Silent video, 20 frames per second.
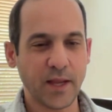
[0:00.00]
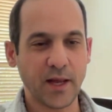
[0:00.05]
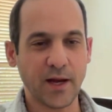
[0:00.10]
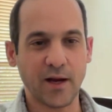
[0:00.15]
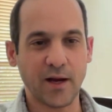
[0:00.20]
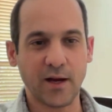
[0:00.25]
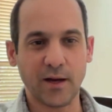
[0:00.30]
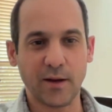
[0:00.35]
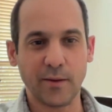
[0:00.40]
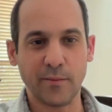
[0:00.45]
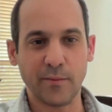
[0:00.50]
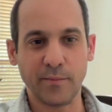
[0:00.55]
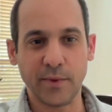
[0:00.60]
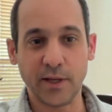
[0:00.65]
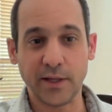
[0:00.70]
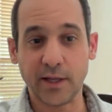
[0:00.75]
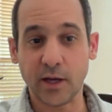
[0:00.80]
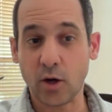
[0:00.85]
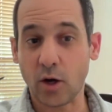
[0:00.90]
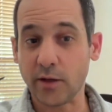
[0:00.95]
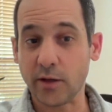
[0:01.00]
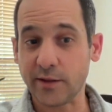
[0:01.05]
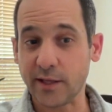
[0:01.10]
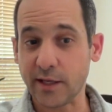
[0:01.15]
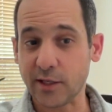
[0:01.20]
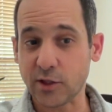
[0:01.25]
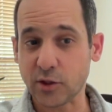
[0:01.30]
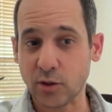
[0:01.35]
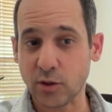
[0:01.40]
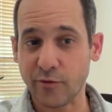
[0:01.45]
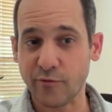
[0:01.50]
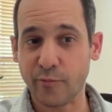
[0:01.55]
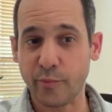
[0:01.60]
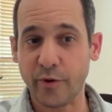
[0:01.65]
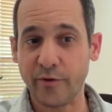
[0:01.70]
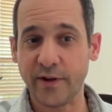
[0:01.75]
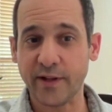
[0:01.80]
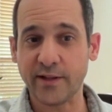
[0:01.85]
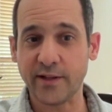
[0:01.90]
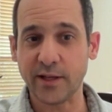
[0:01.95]
in the context of
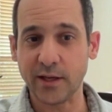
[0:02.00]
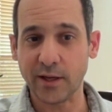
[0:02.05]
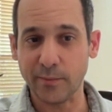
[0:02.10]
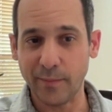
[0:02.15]
preventing